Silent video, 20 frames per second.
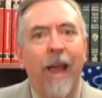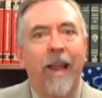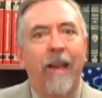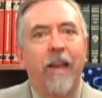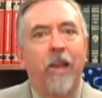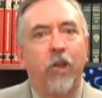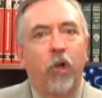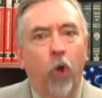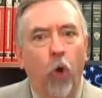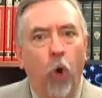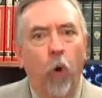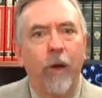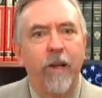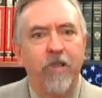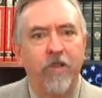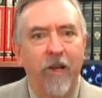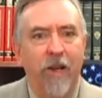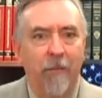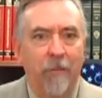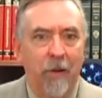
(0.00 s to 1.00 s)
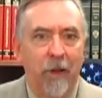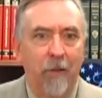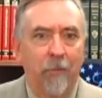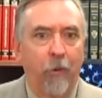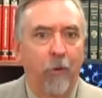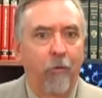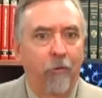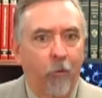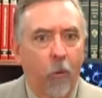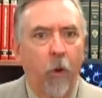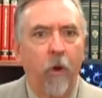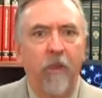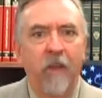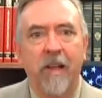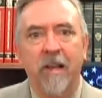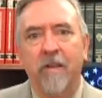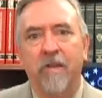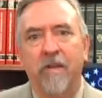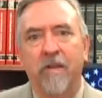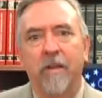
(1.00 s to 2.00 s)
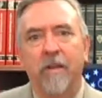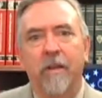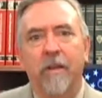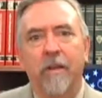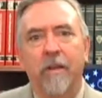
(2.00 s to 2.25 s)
and encouraging people for this?